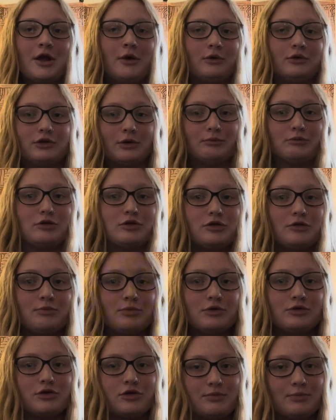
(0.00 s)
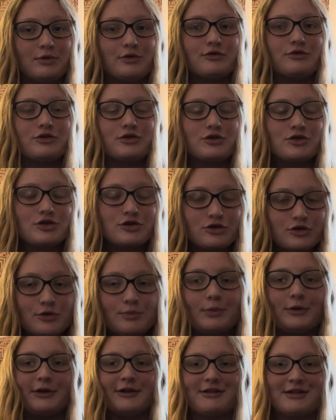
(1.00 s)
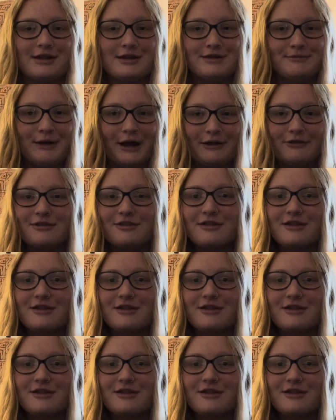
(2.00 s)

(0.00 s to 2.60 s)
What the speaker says: which I'm super excited about.